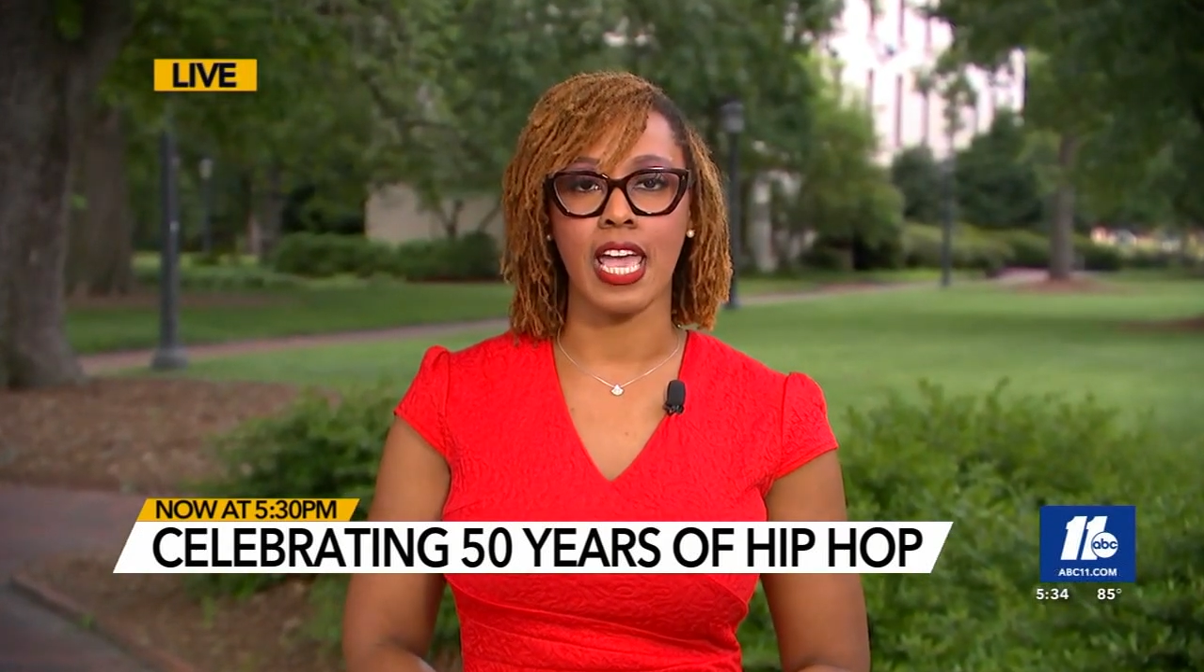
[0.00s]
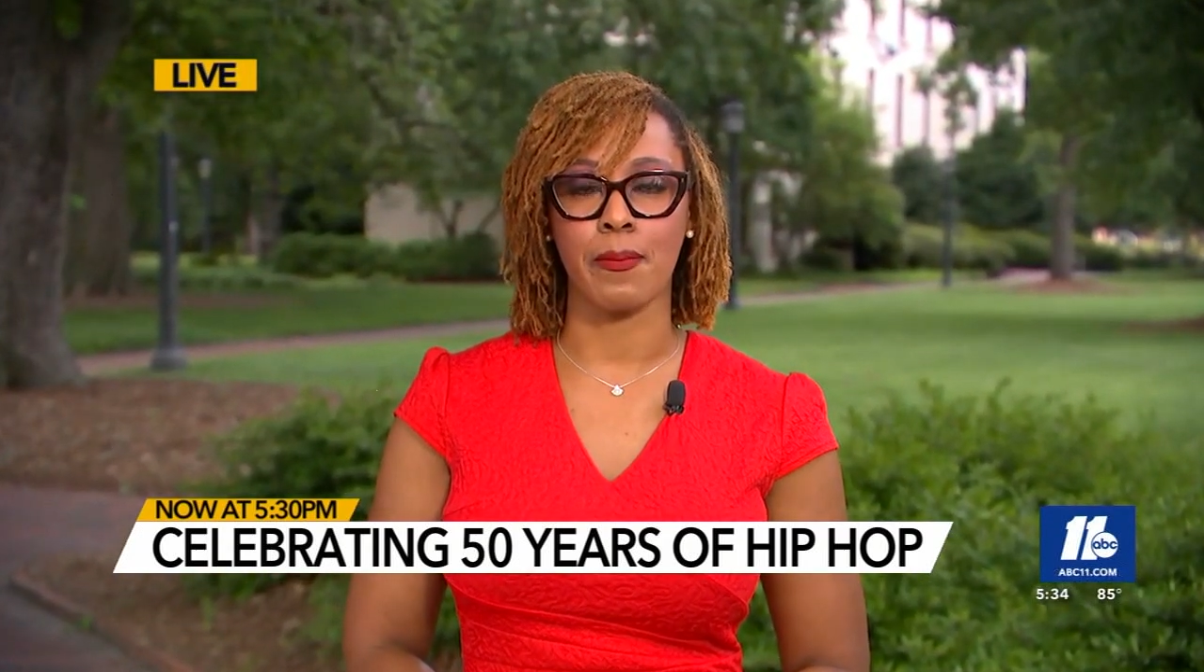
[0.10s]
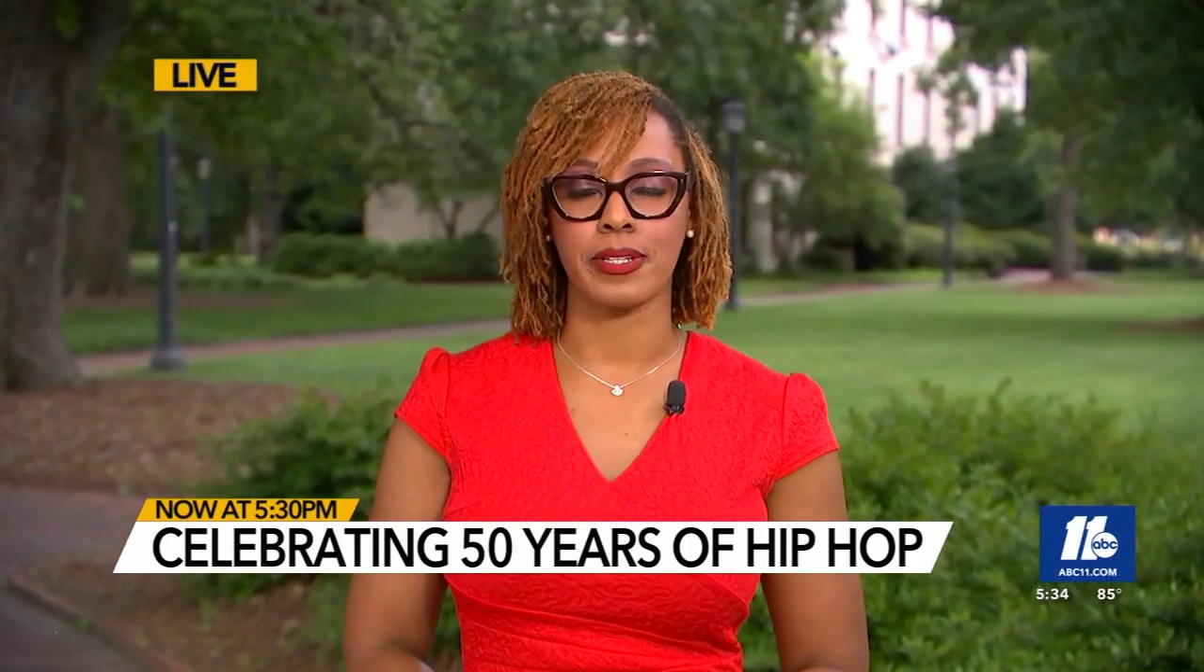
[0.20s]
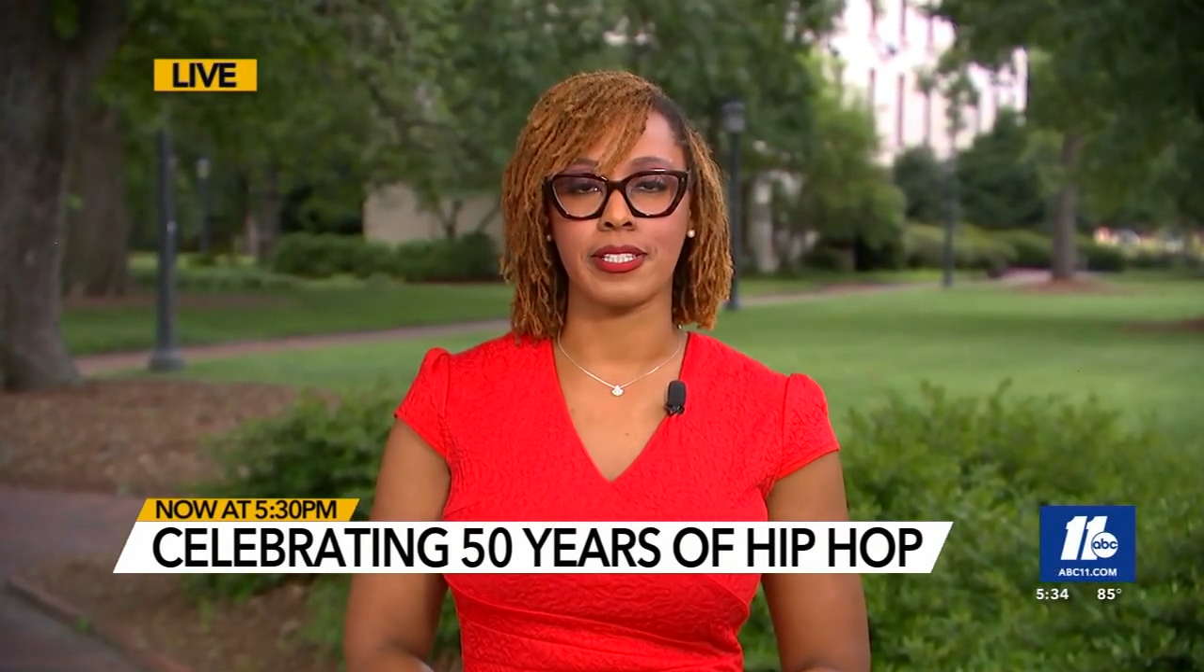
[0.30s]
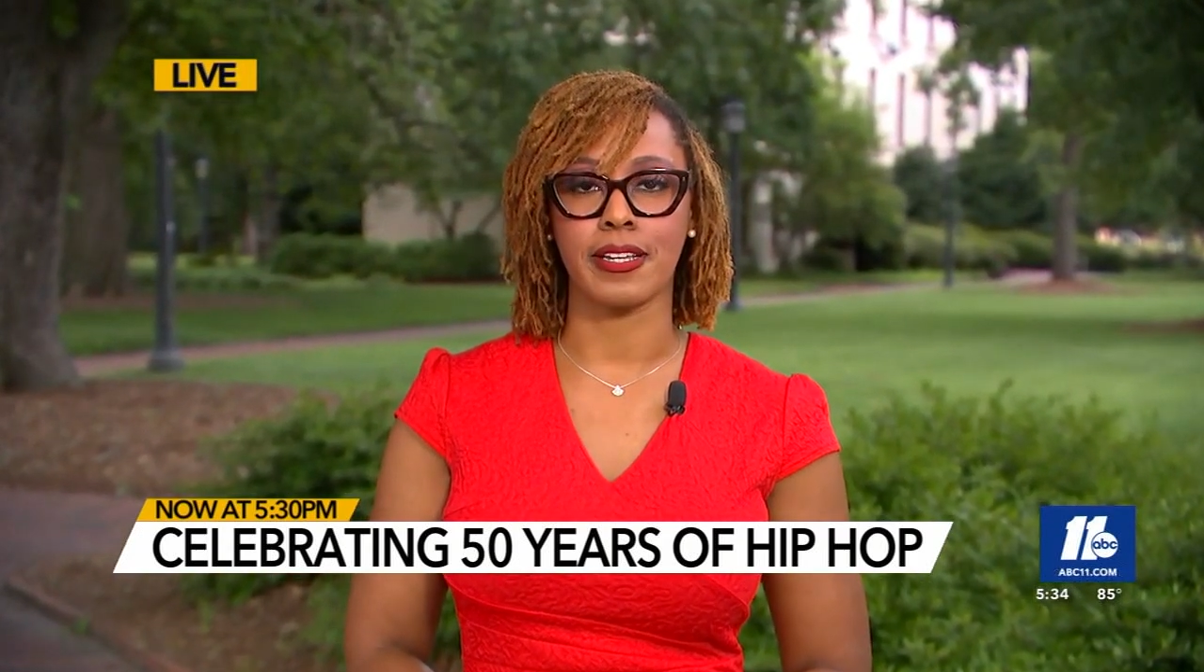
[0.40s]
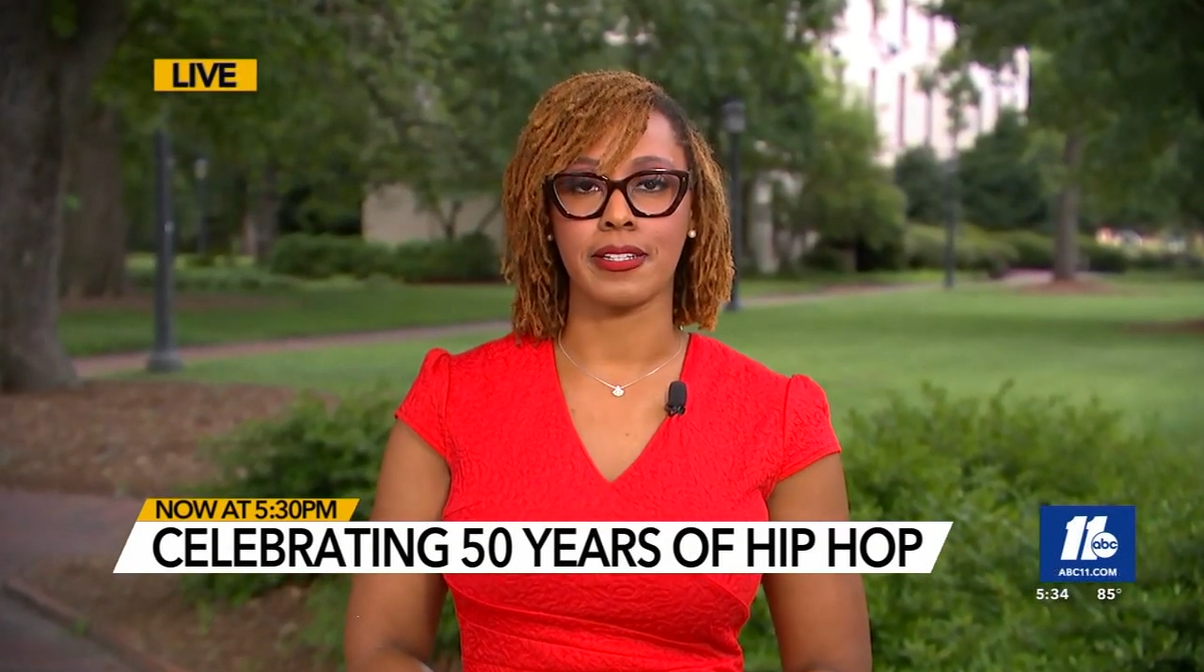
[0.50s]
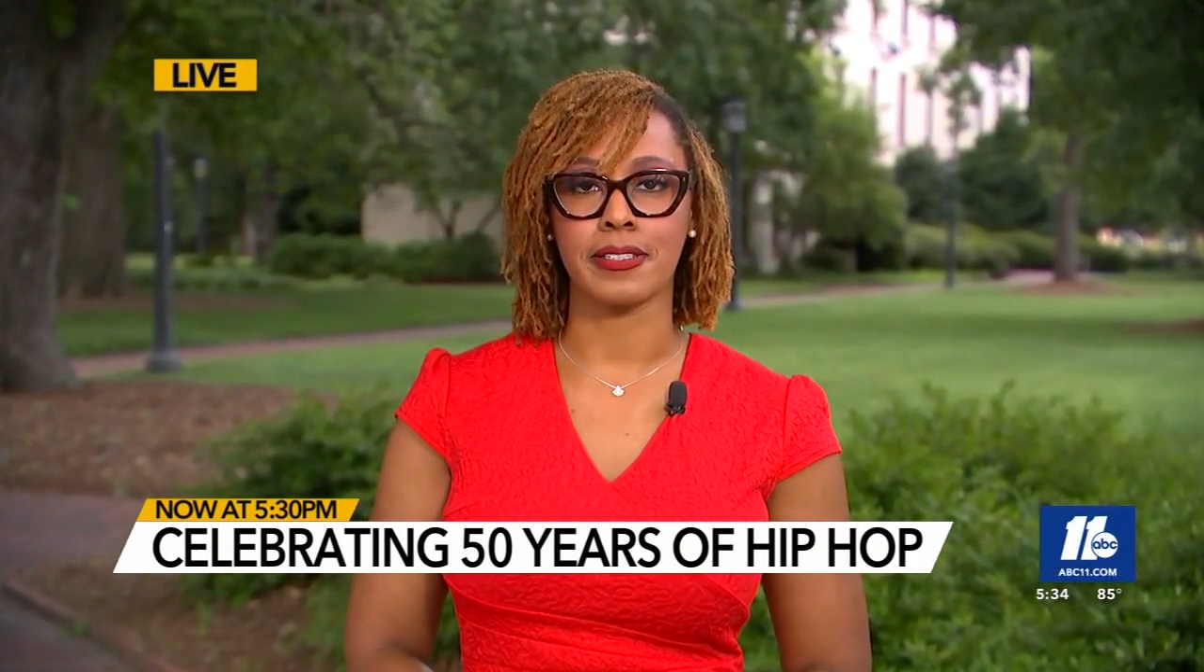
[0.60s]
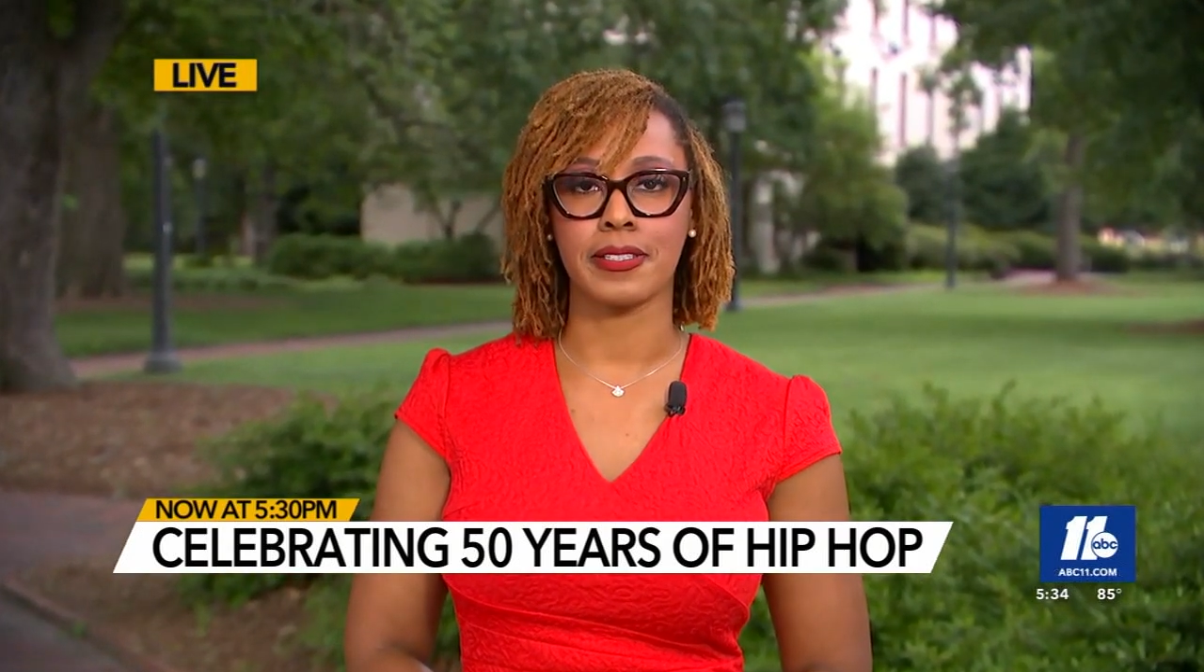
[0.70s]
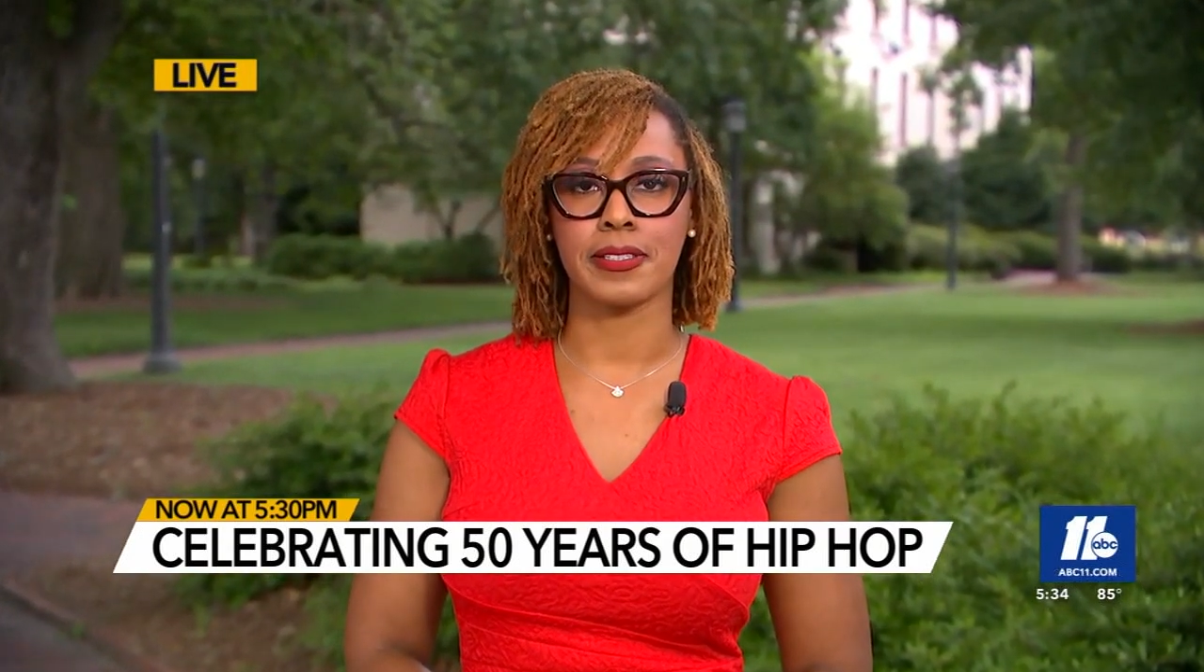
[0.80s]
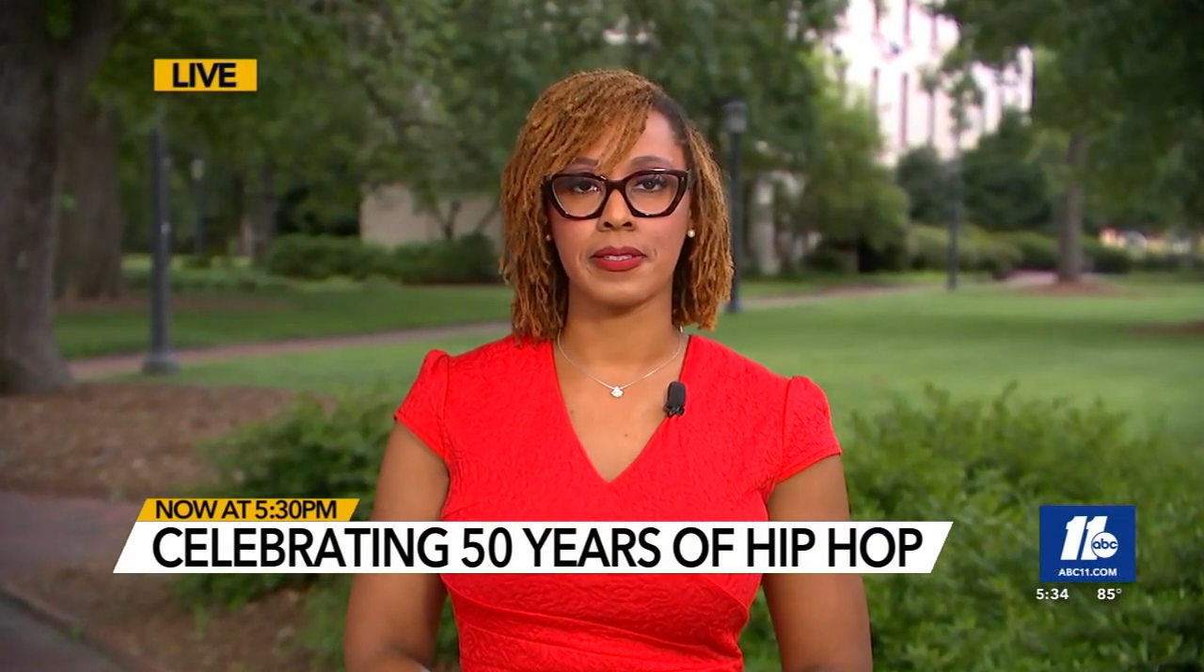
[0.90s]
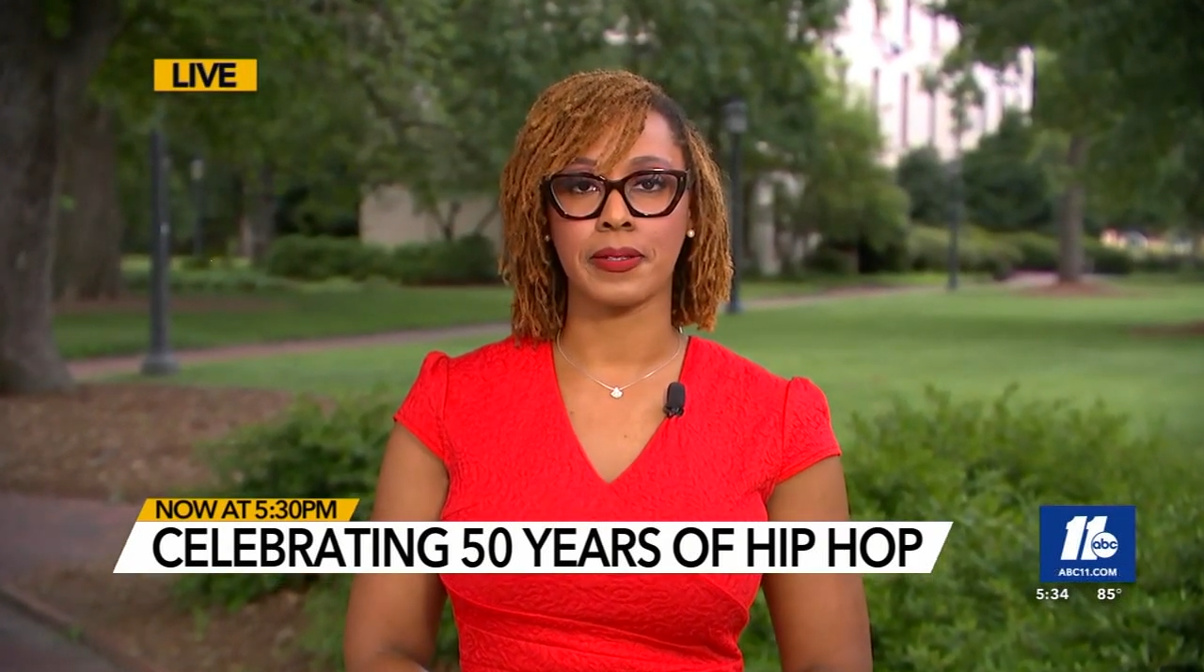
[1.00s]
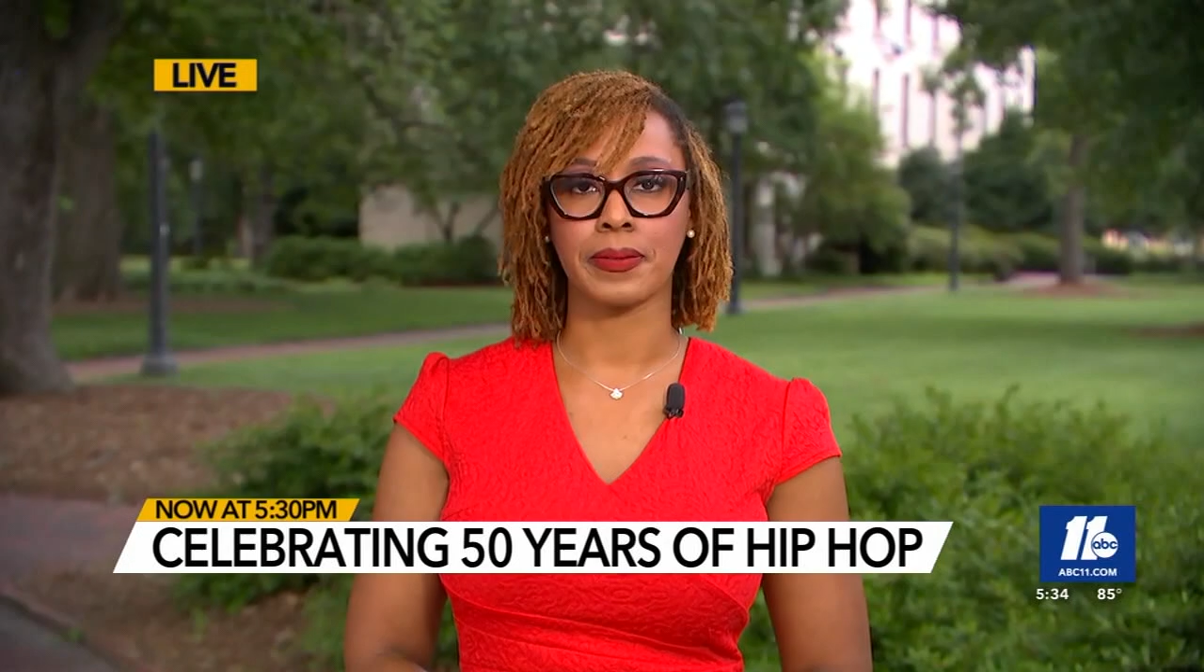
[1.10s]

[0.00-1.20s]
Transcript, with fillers: campuses.